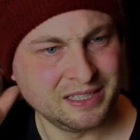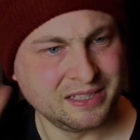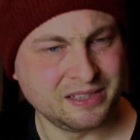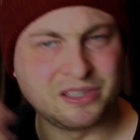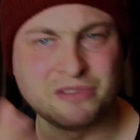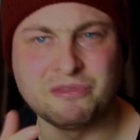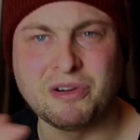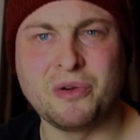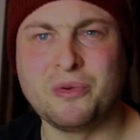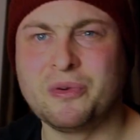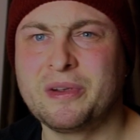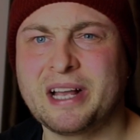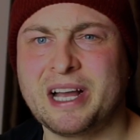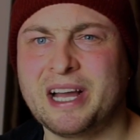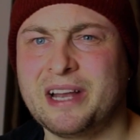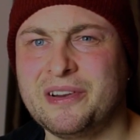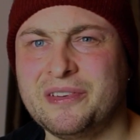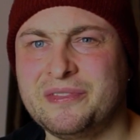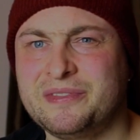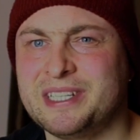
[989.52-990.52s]
their own
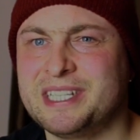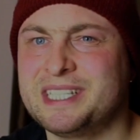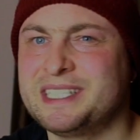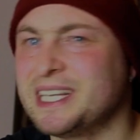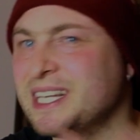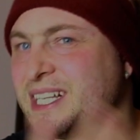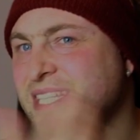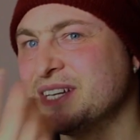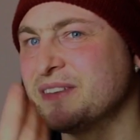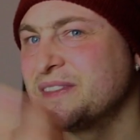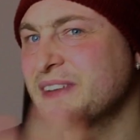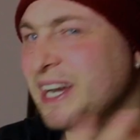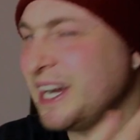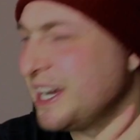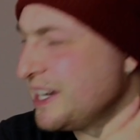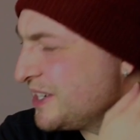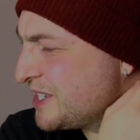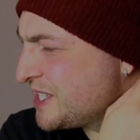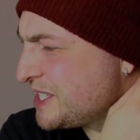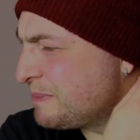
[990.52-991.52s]
kind of distinctive
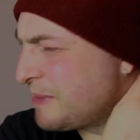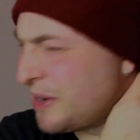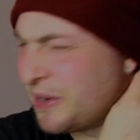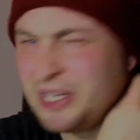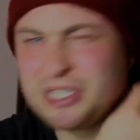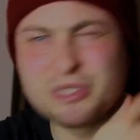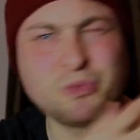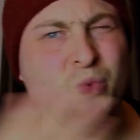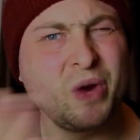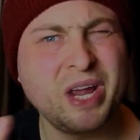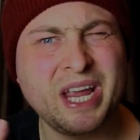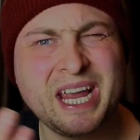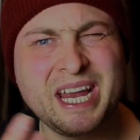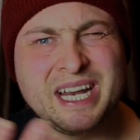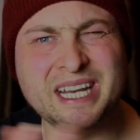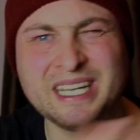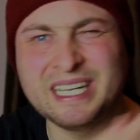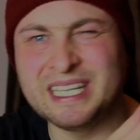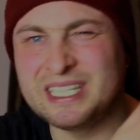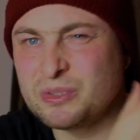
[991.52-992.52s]
kind of smell. It's
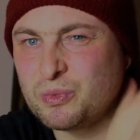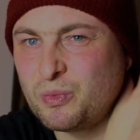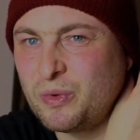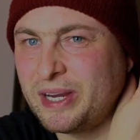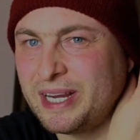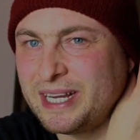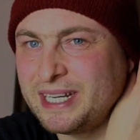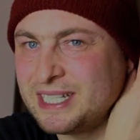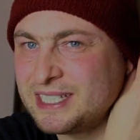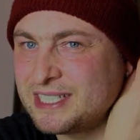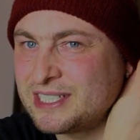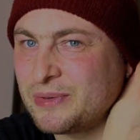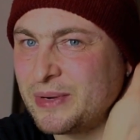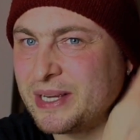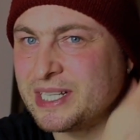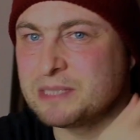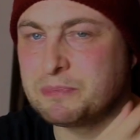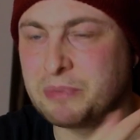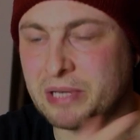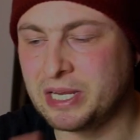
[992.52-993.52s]
weird to
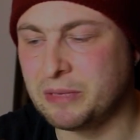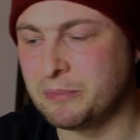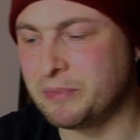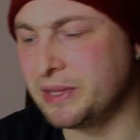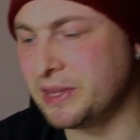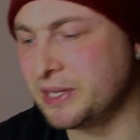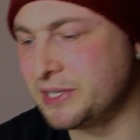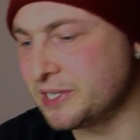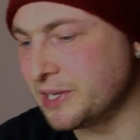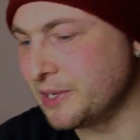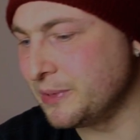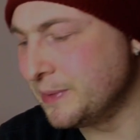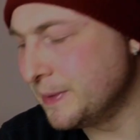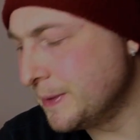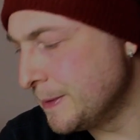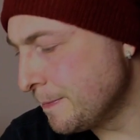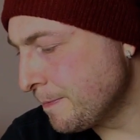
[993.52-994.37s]
explain, but they do.